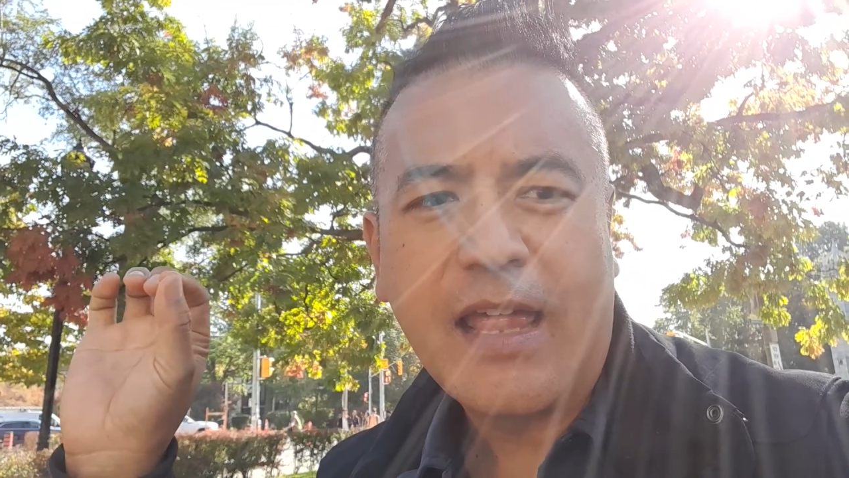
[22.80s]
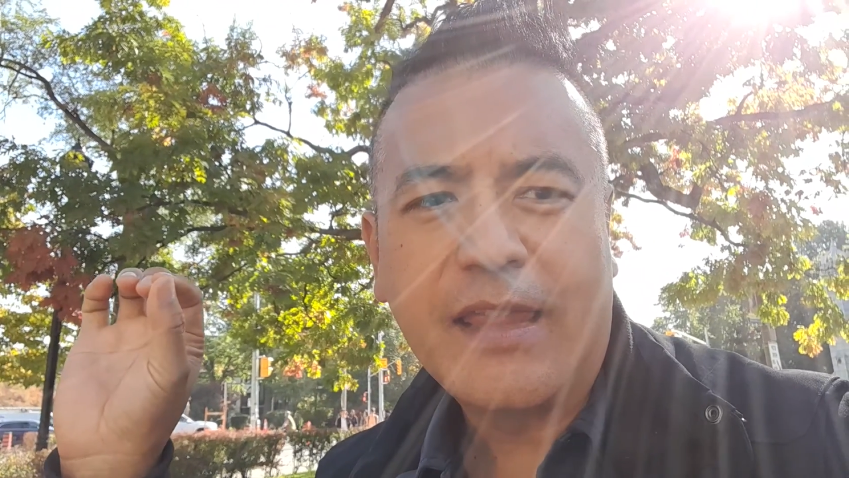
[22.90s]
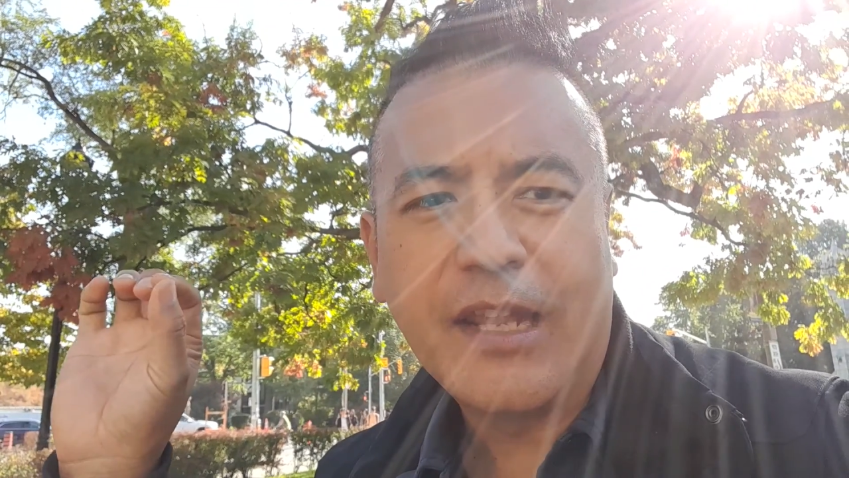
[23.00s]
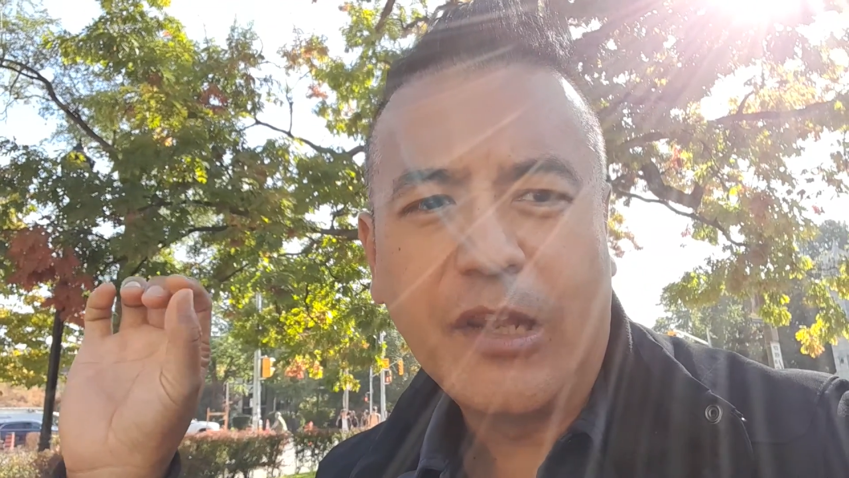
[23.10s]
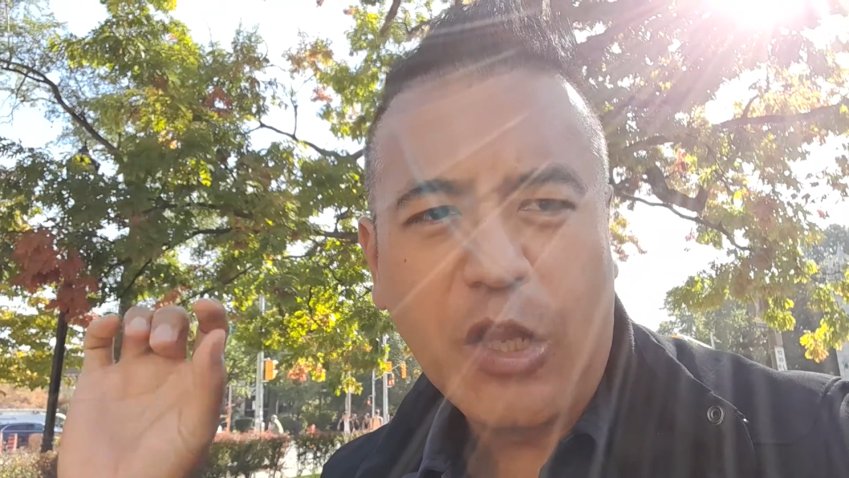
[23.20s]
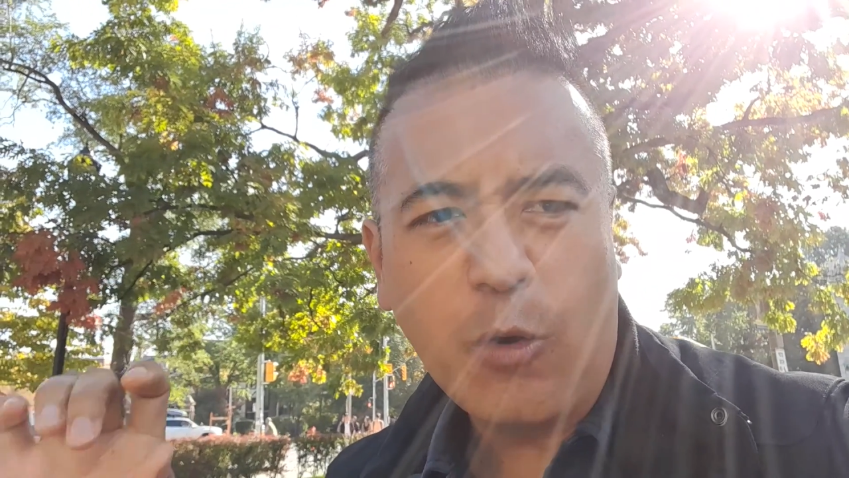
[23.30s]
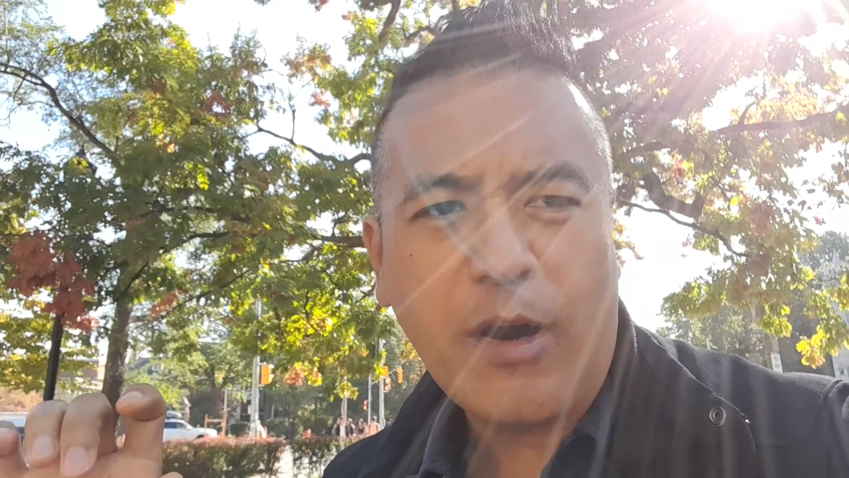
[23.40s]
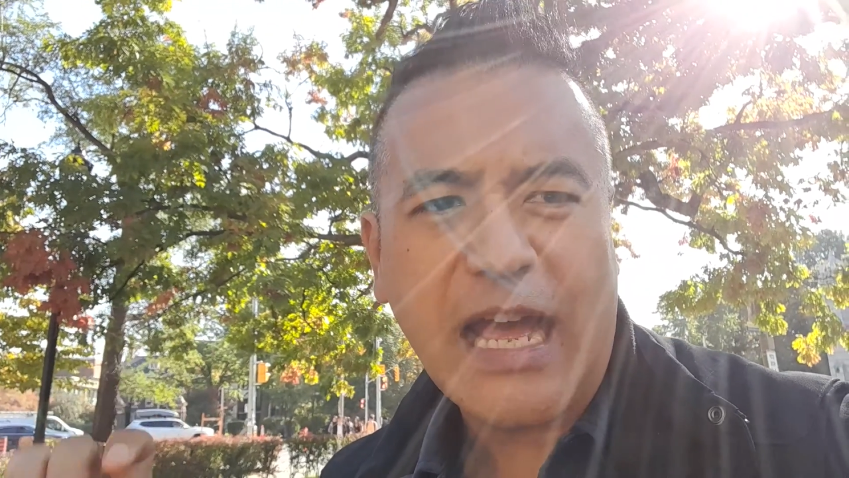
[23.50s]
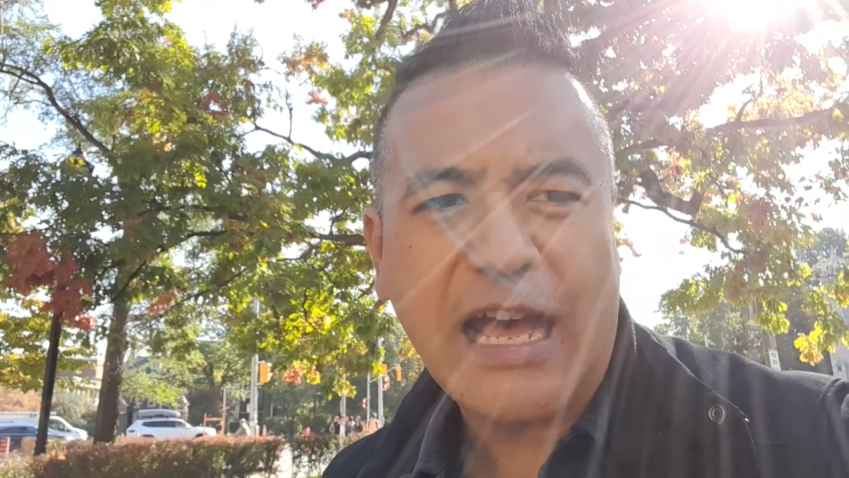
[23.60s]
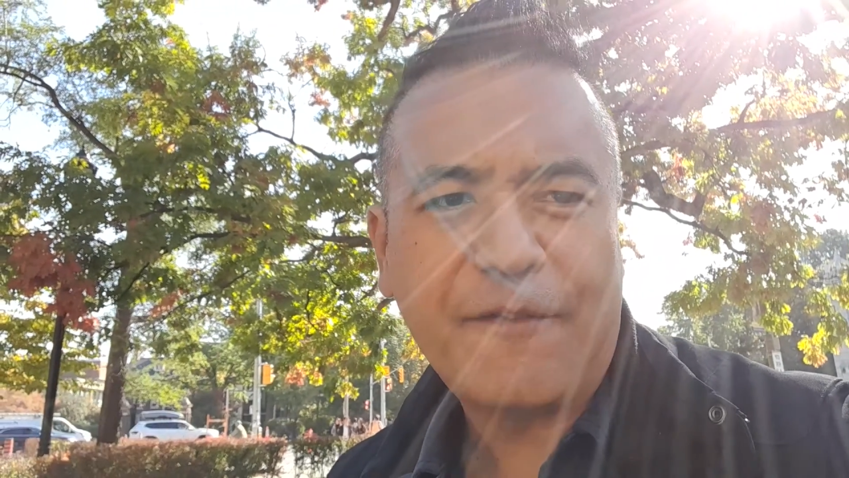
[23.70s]
the lower
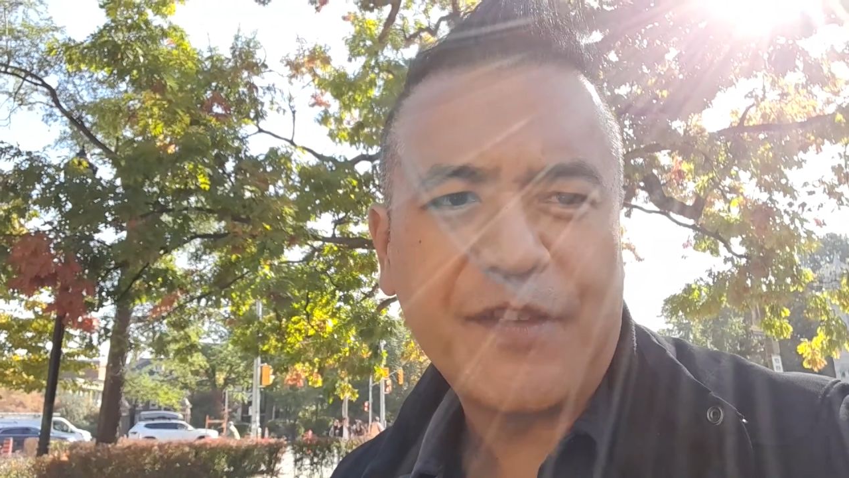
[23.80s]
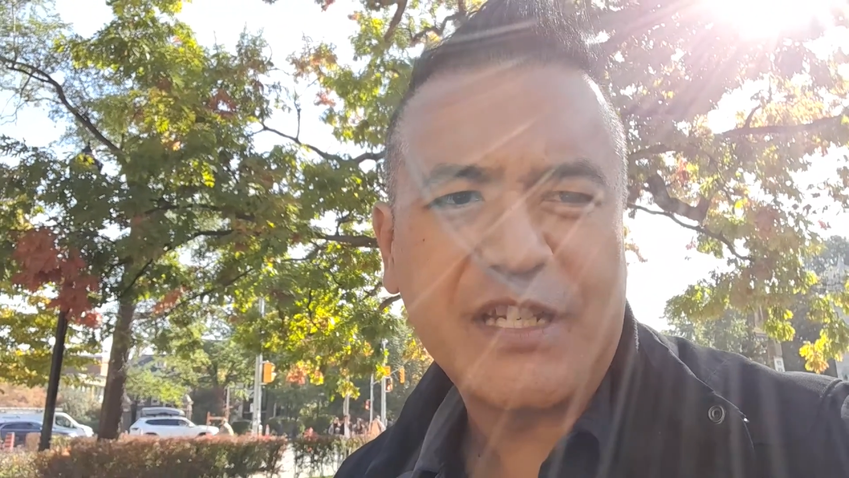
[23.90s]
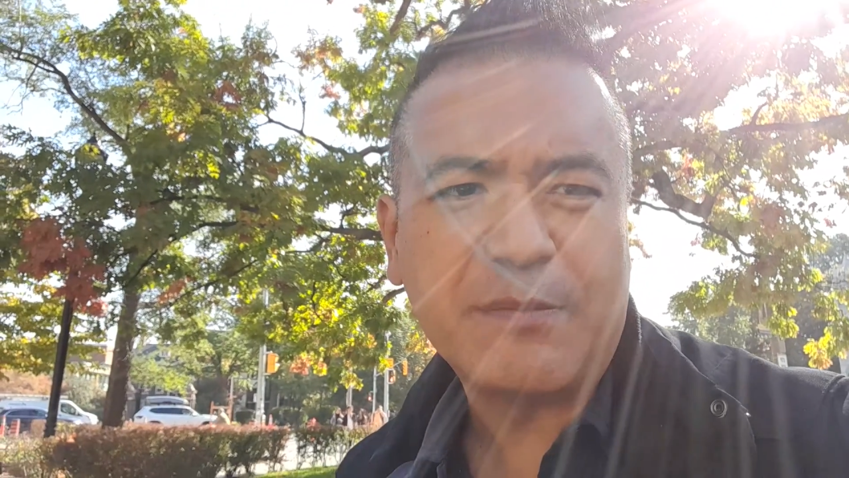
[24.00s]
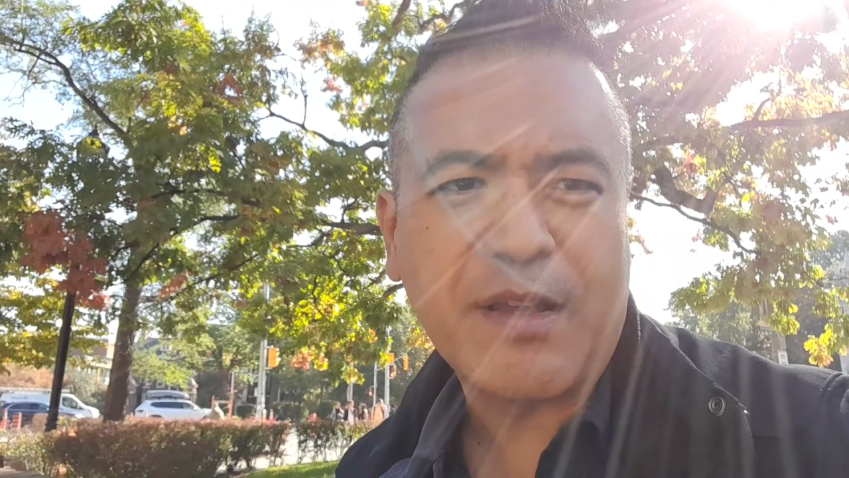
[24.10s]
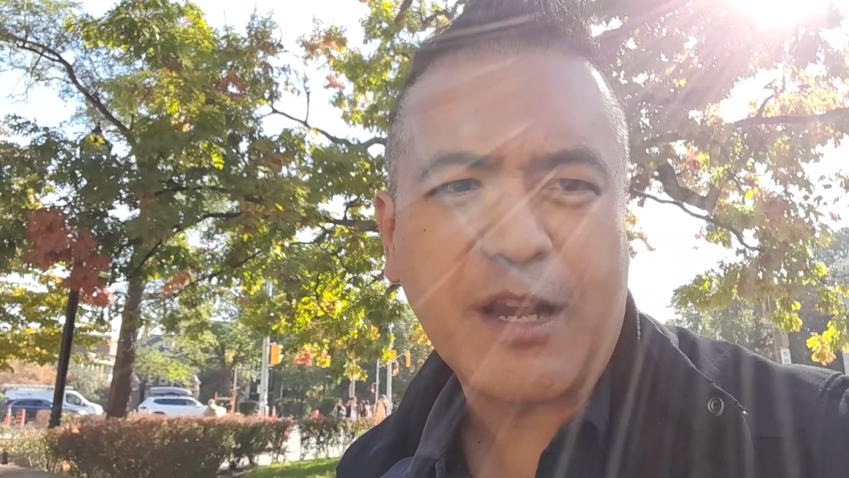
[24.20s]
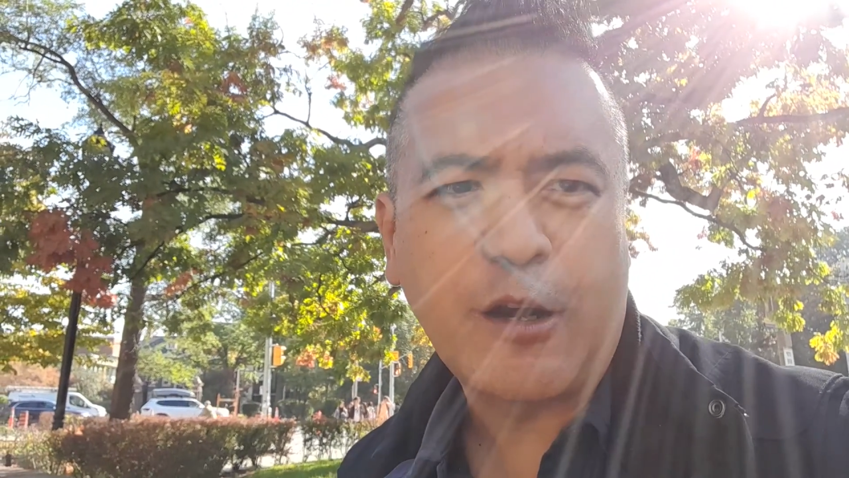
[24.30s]
half of the demand